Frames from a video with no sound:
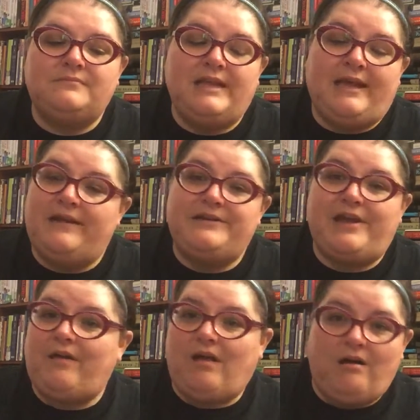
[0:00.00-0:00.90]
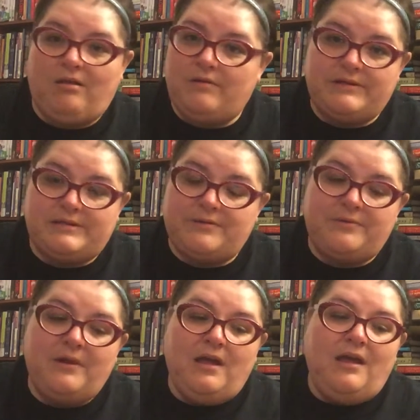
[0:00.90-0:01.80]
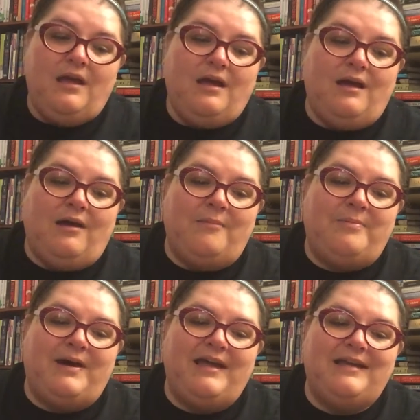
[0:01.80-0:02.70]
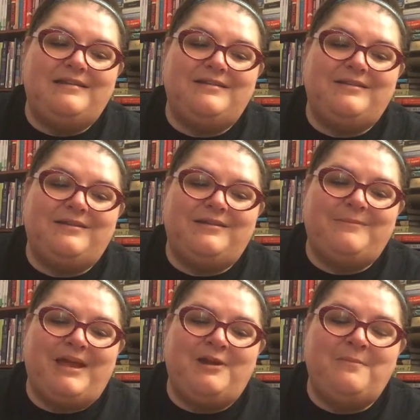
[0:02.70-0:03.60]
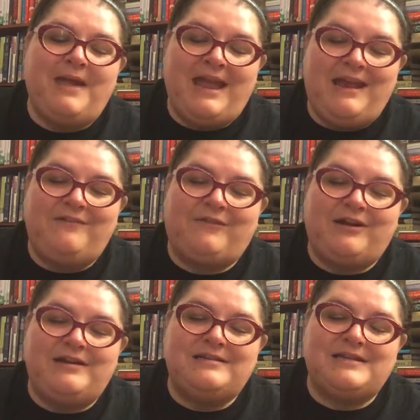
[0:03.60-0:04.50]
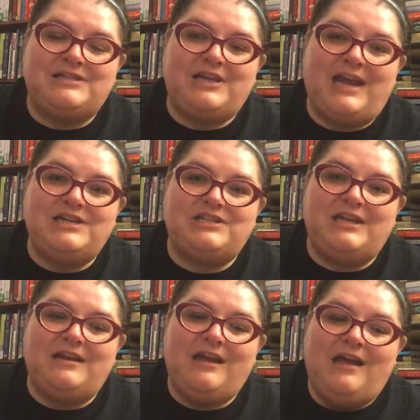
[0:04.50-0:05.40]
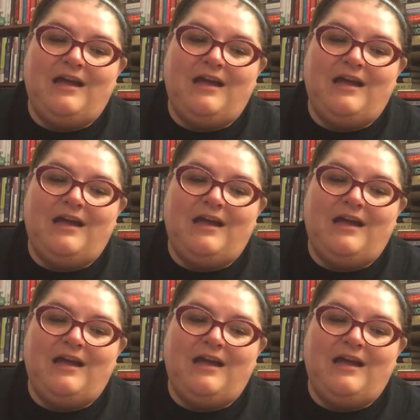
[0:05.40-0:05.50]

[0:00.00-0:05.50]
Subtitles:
he got into Yale all on his own. But the man who paid for his education,